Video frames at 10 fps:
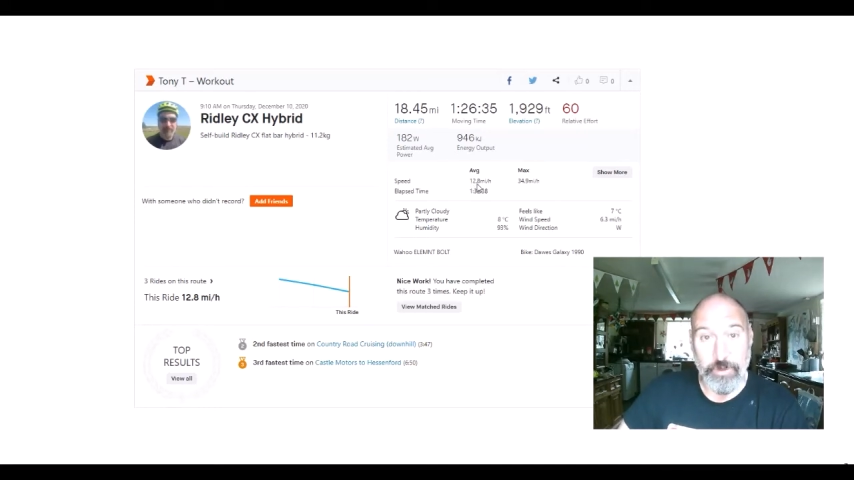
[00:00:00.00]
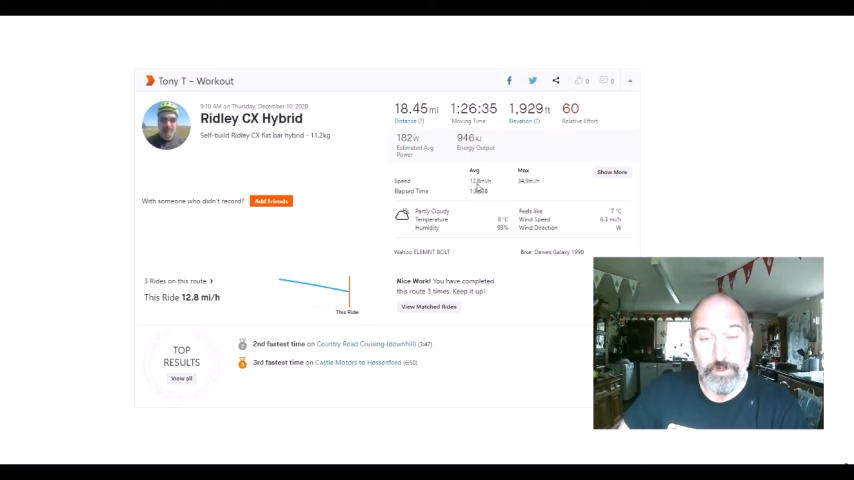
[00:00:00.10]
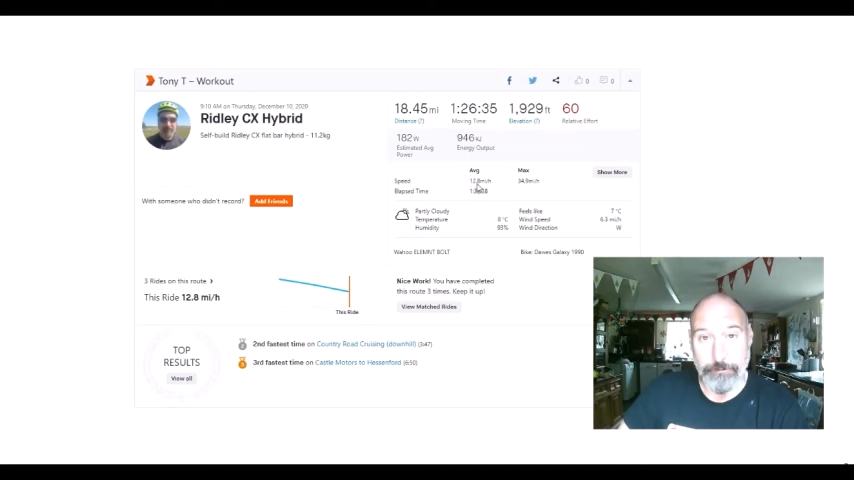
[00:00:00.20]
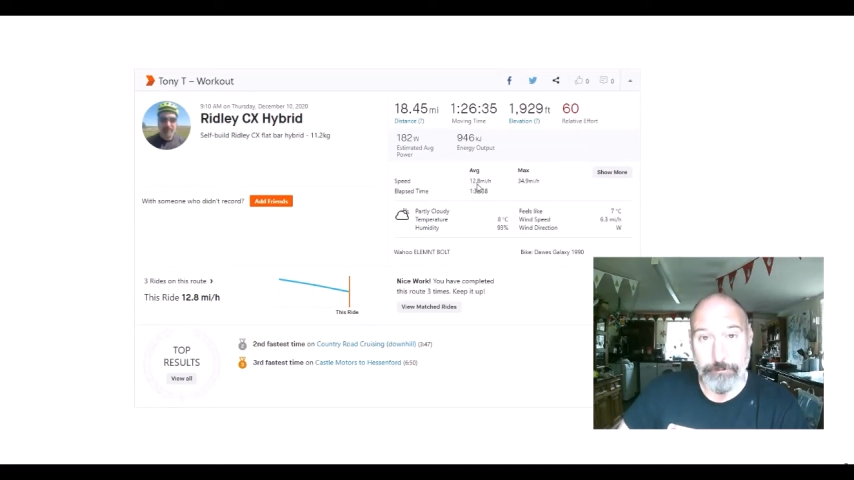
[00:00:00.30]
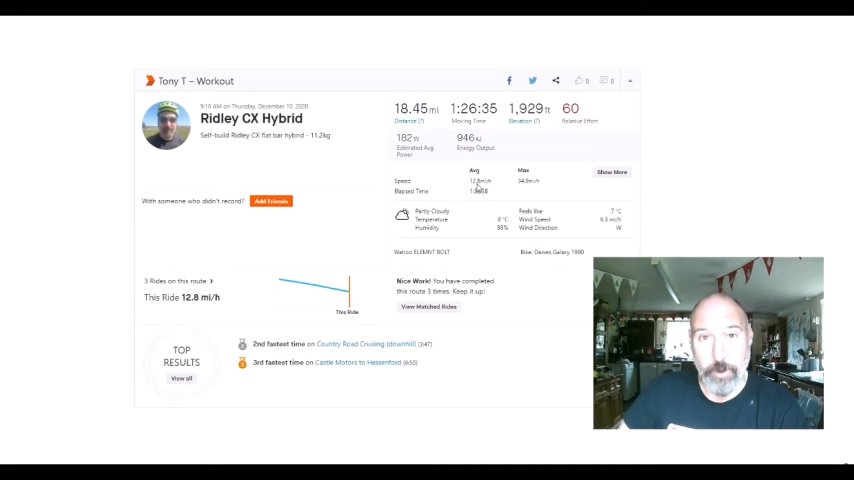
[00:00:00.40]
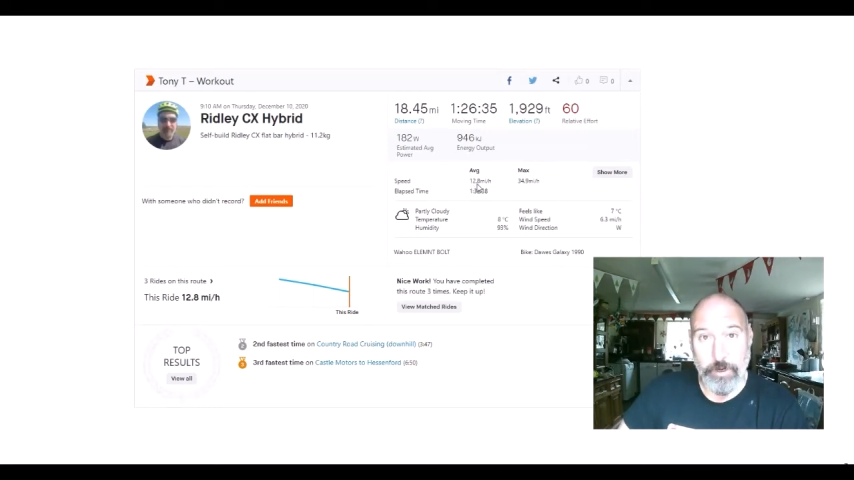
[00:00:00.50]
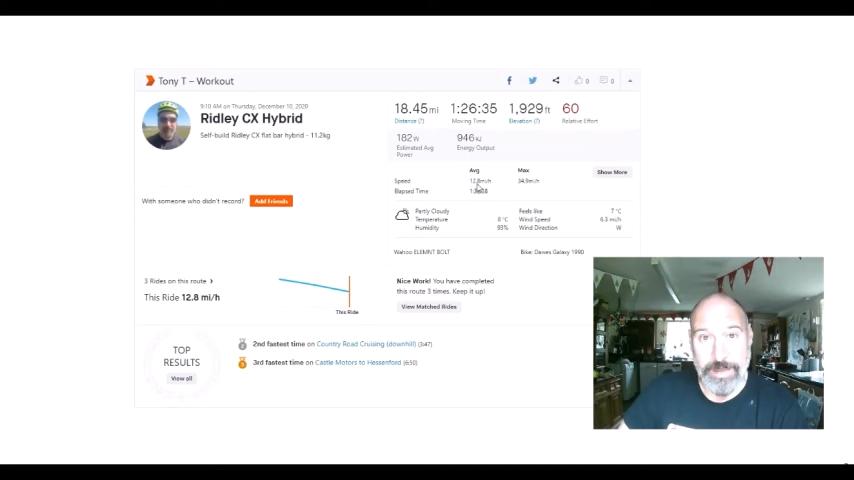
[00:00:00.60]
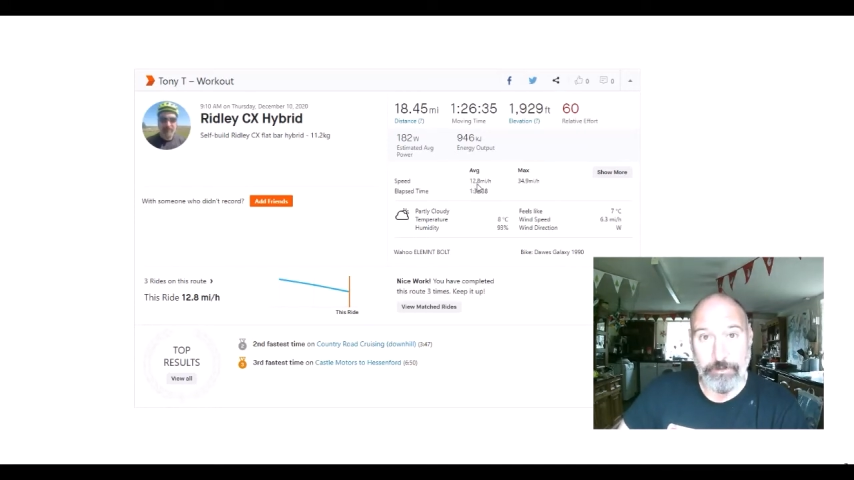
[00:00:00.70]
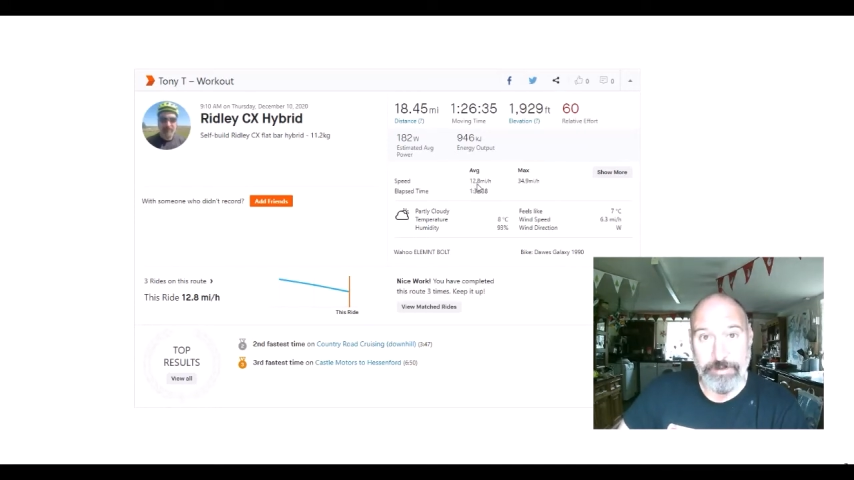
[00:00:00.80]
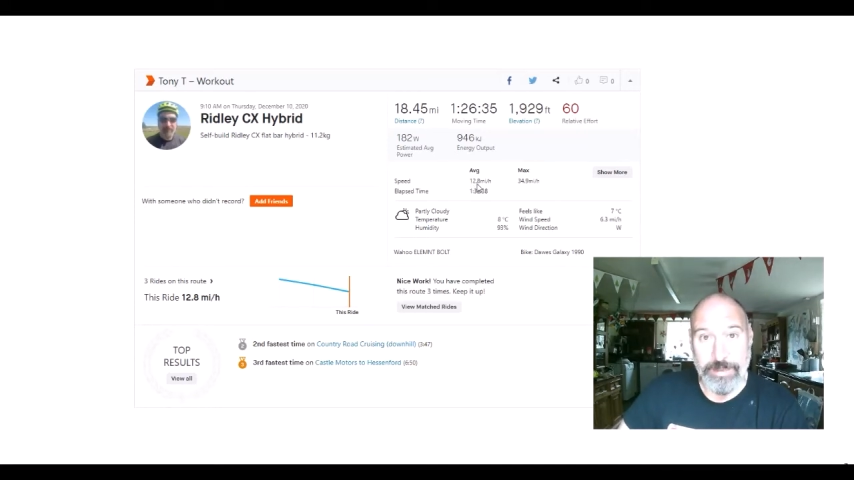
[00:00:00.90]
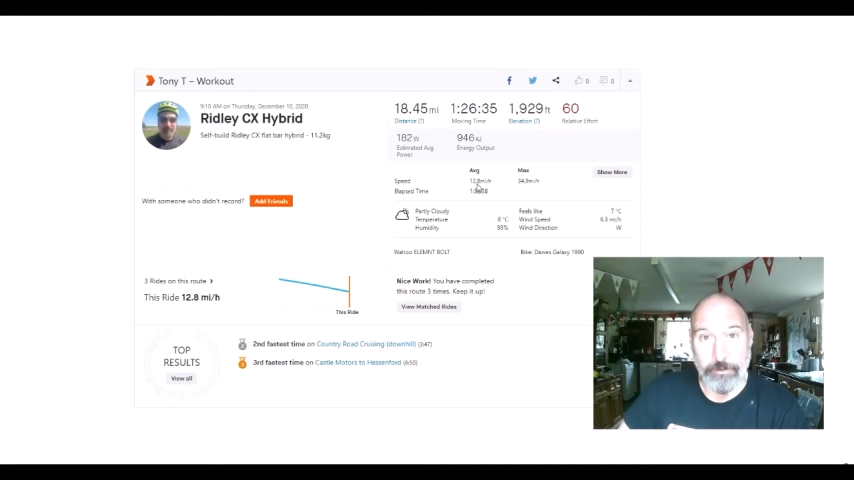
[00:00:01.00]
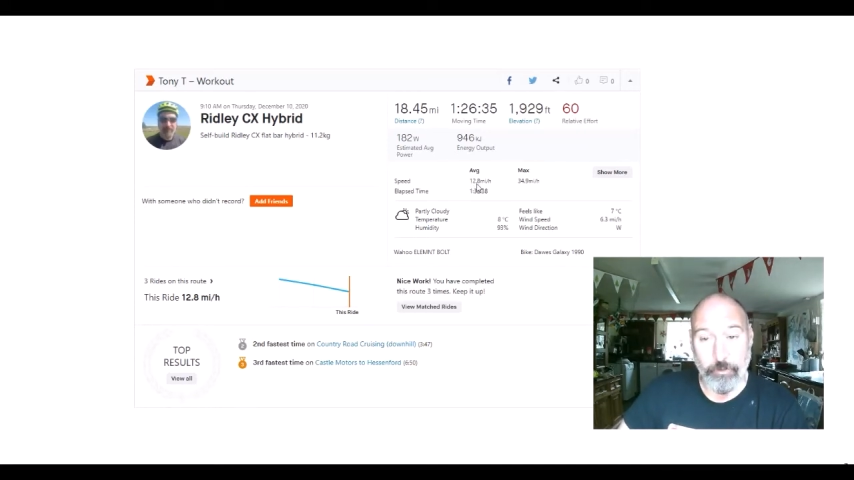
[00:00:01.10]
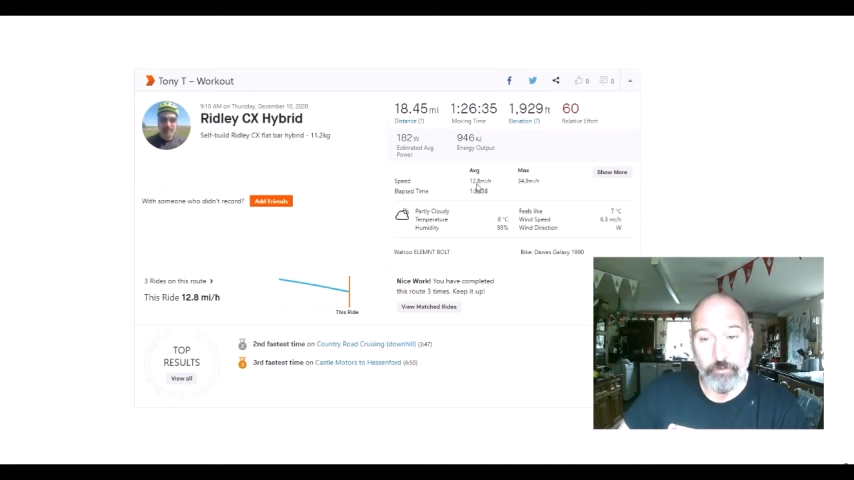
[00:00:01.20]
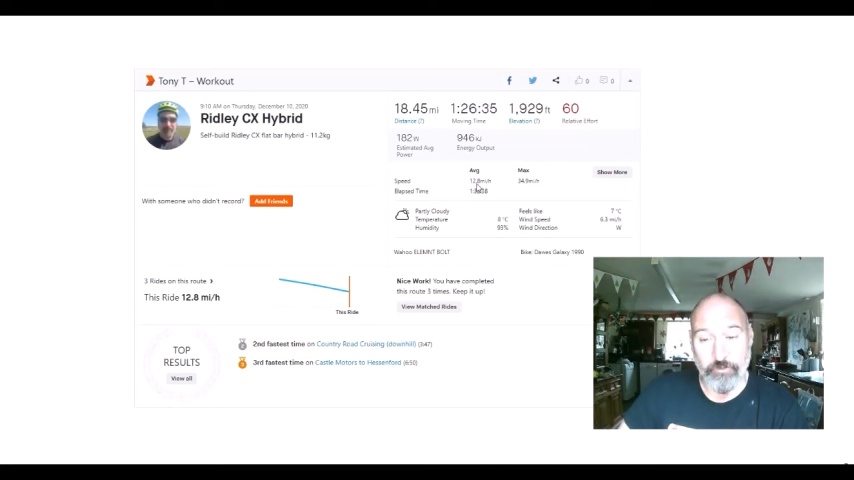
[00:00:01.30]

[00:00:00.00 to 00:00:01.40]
So that's a mile an hour down on the